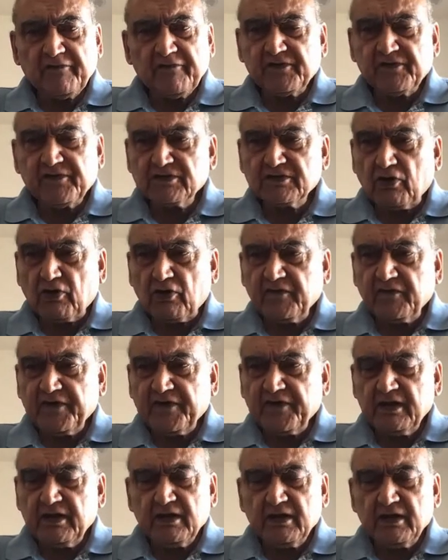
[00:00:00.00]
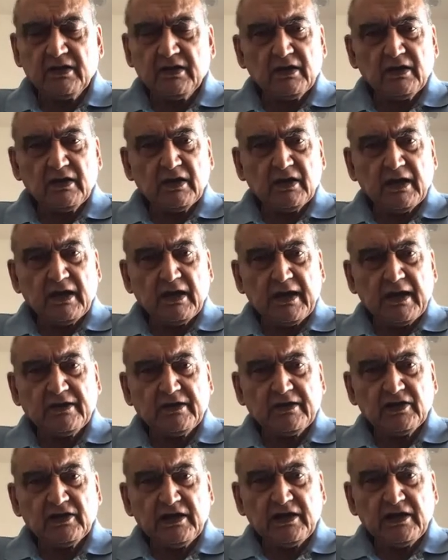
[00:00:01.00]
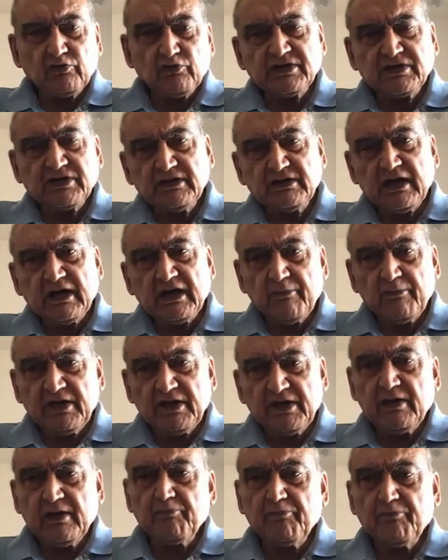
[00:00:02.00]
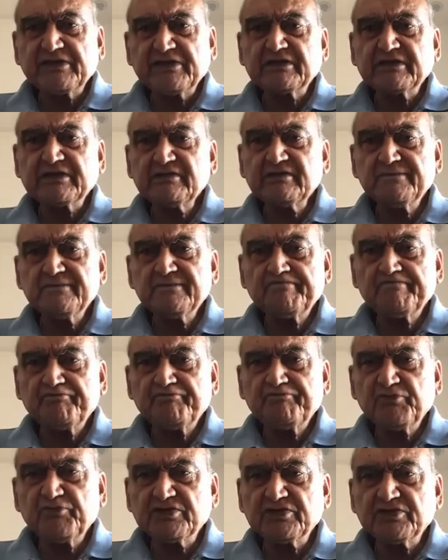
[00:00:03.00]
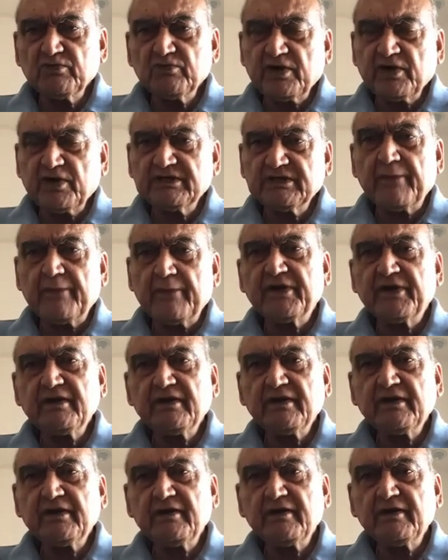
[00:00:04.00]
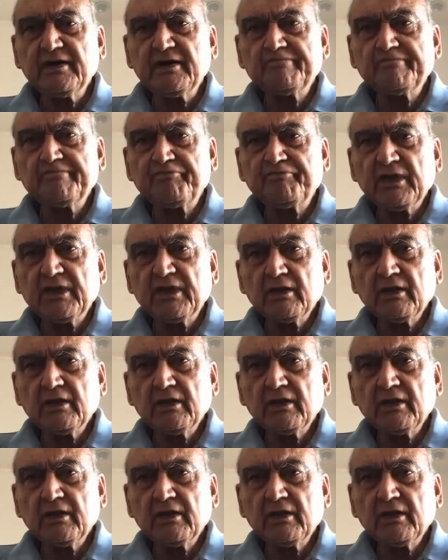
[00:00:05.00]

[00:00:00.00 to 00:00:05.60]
left scot-free, and the innocent are being imprisoned. This is what is happening in India.